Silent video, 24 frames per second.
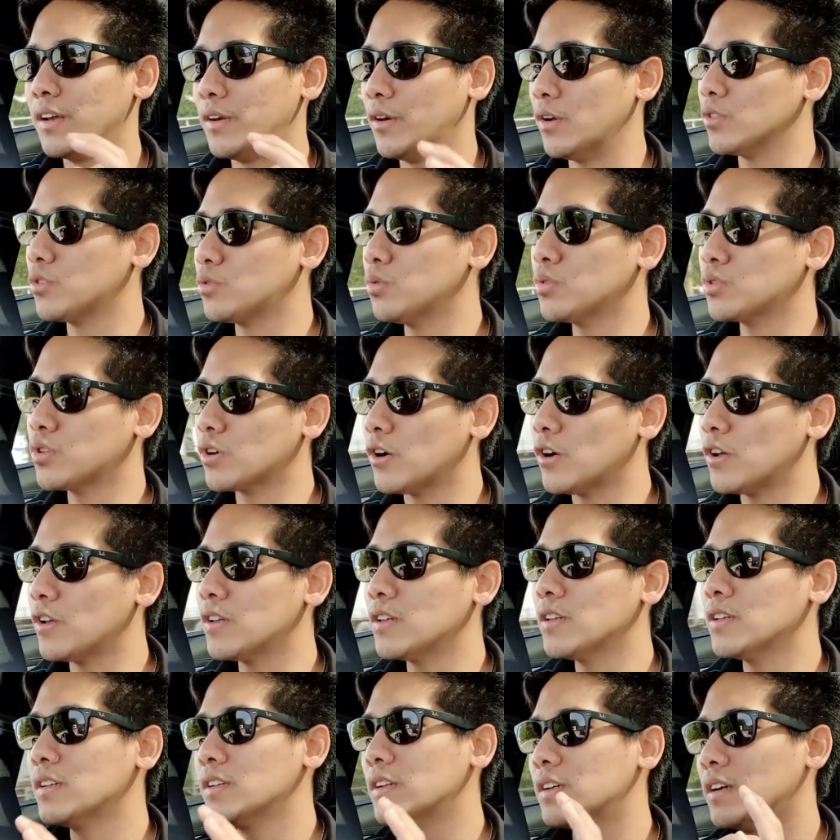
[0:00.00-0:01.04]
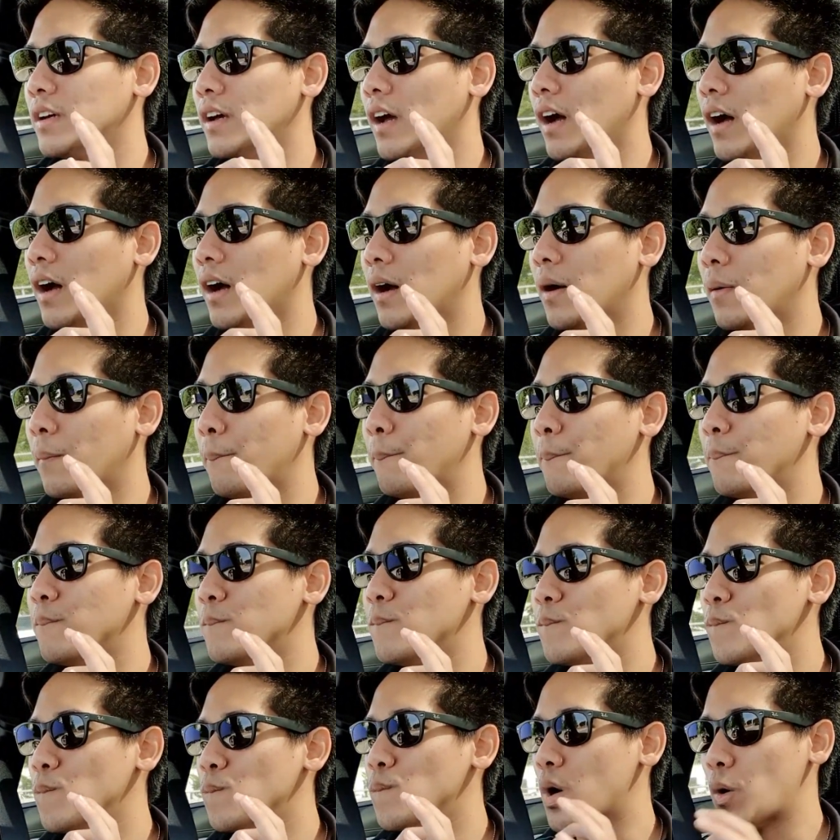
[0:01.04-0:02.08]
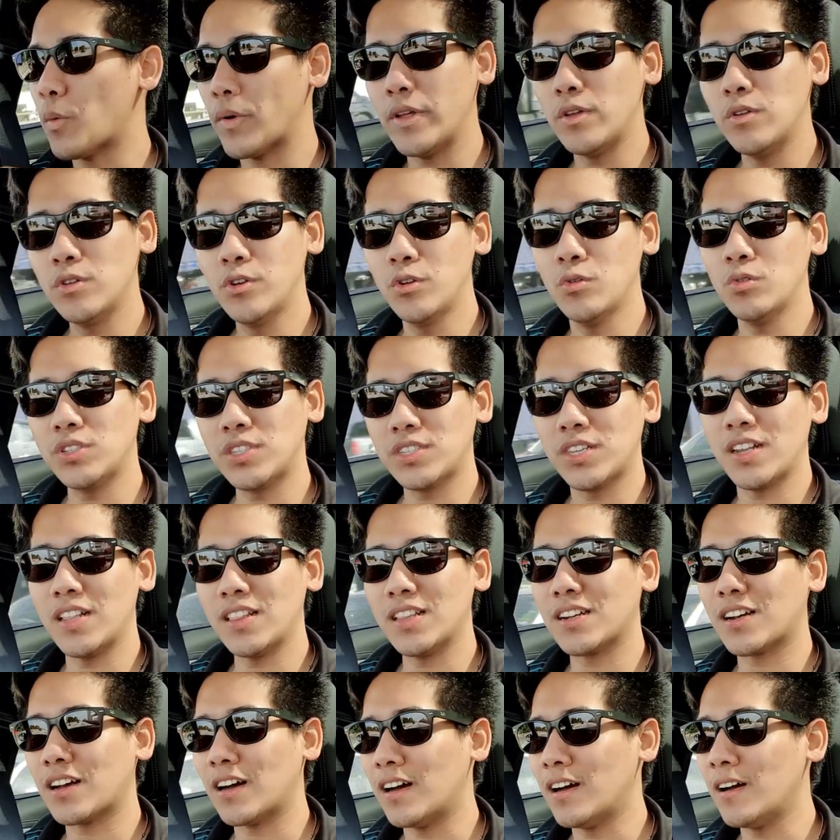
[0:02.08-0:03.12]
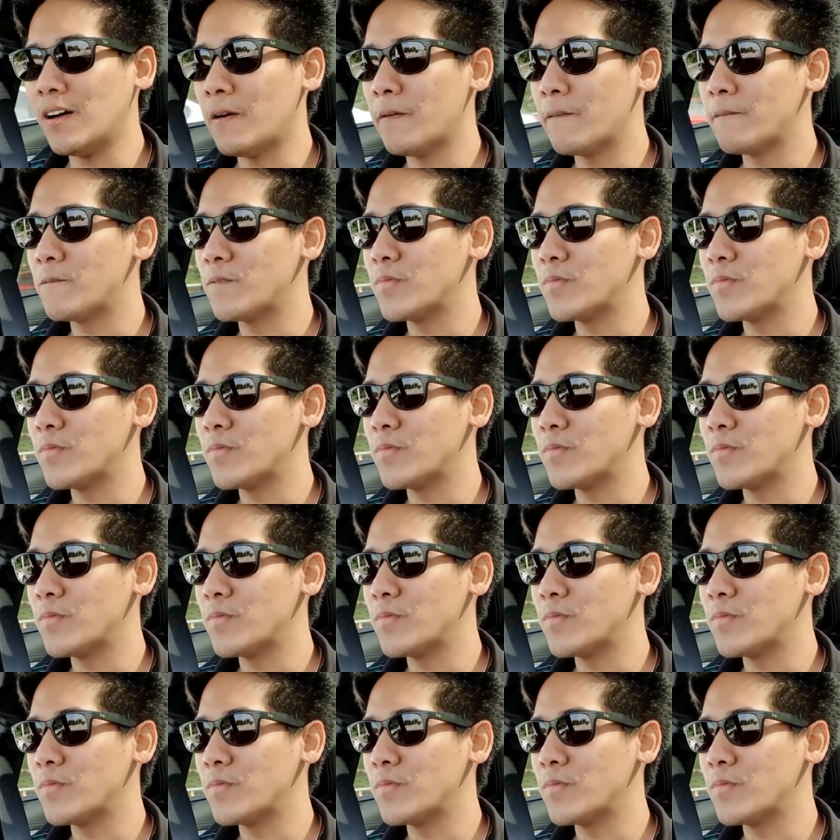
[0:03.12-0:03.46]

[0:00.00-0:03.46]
Not too tall, but when you do sit in the car,